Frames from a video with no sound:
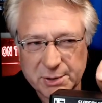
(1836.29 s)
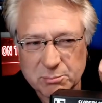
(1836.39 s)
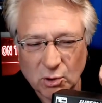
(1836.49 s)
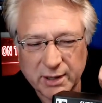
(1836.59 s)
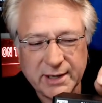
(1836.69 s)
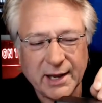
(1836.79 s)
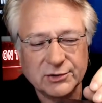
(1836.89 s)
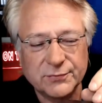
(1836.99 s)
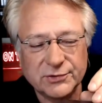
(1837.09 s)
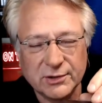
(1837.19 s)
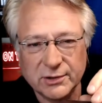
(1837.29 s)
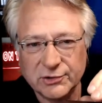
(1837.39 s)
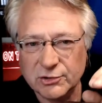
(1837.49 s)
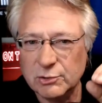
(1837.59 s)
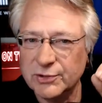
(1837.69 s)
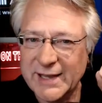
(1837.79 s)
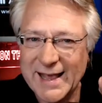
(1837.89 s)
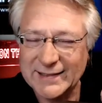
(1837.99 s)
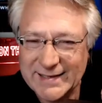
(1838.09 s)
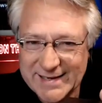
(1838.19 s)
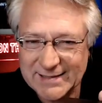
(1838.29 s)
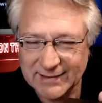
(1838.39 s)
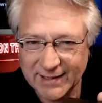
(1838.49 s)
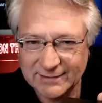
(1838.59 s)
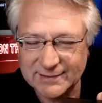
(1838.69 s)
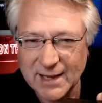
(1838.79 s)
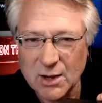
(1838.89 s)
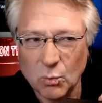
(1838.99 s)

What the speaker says: broadcast facilities are using LED lights,